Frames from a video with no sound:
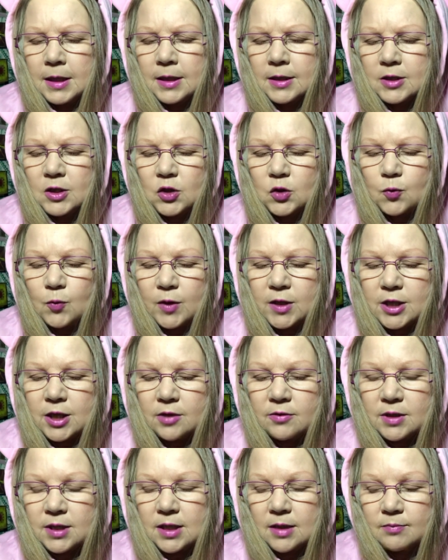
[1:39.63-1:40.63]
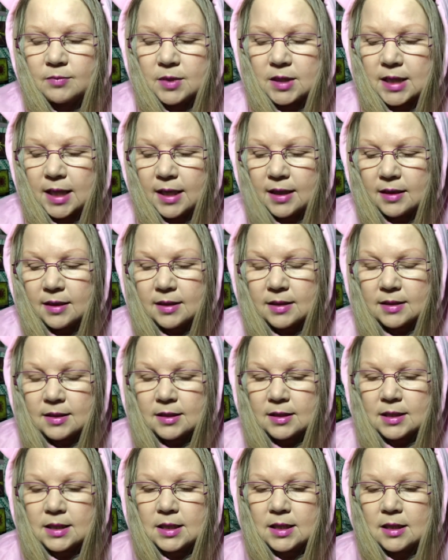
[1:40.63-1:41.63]
switch out some
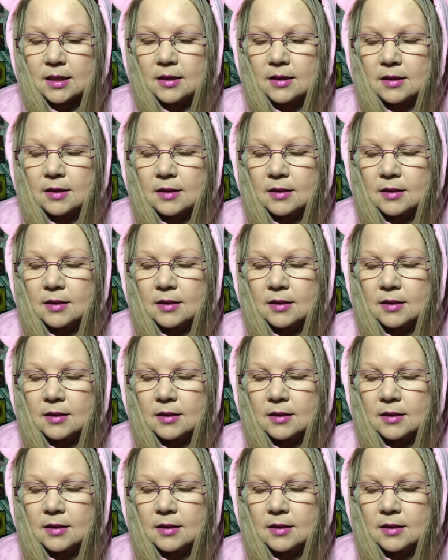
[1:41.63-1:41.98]
decks